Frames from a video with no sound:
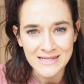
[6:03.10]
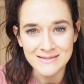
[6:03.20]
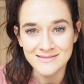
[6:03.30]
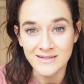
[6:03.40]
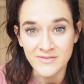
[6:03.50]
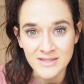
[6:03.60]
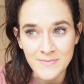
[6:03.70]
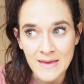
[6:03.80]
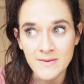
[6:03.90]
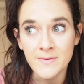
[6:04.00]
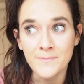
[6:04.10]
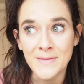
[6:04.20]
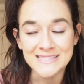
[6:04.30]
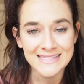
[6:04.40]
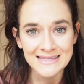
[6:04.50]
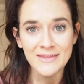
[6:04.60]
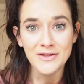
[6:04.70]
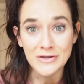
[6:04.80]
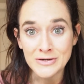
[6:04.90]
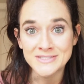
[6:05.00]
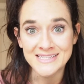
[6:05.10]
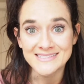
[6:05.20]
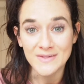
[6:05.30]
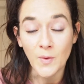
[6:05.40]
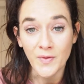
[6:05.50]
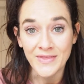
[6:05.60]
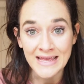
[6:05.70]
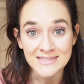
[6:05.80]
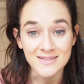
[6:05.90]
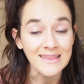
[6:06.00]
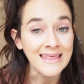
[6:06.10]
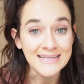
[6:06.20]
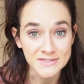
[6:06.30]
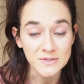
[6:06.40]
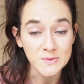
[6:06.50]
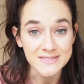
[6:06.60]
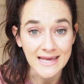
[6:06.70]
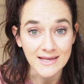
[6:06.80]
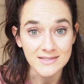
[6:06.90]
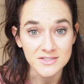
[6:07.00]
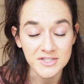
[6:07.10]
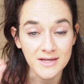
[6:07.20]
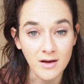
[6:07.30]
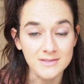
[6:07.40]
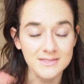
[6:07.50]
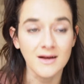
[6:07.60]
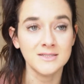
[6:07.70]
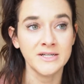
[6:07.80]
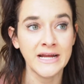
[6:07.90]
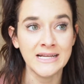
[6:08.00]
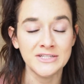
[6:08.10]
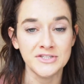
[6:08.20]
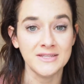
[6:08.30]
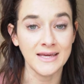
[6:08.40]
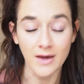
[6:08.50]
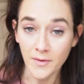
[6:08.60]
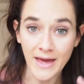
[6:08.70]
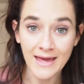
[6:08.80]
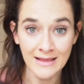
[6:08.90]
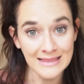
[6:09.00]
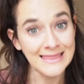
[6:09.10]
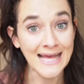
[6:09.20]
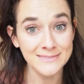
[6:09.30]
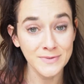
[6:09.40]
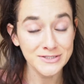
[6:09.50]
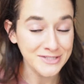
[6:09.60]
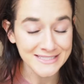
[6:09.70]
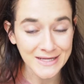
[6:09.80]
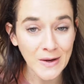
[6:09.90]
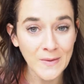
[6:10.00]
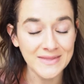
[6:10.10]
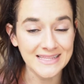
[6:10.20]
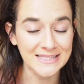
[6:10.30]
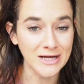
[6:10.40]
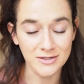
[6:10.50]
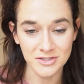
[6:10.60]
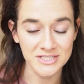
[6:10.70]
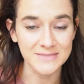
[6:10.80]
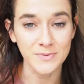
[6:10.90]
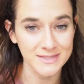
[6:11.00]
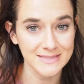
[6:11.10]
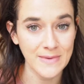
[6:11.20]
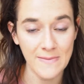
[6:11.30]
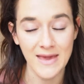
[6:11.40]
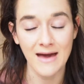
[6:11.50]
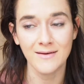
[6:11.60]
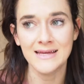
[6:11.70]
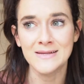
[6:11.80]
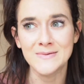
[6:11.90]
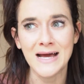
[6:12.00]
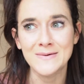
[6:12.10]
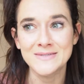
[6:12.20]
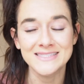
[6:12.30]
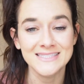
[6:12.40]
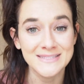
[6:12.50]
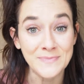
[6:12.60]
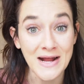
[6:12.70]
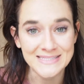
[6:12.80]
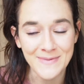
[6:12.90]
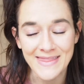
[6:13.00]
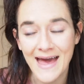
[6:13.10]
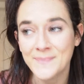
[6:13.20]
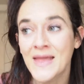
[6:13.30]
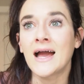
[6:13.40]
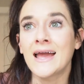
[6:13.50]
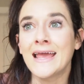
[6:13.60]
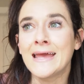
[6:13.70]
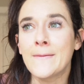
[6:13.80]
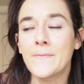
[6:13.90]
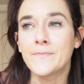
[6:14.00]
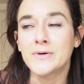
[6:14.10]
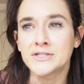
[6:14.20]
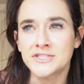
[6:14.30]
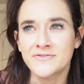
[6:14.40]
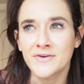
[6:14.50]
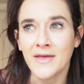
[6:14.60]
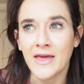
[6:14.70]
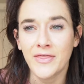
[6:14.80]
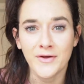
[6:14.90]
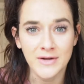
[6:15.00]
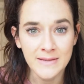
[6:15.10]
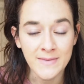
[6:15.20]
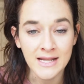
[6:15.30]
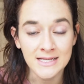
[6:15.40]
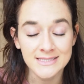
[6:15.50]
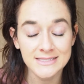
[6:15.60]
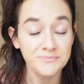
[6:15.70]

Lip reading: and delivered the baby, but basically the nurse says the whole thing until the last 2 seconds. She like calls the doctor in and she's like, okay, last push, let's go. And like the doctor just pulls the baby out. And I was surprised by that. I pushed for like 30 minutes,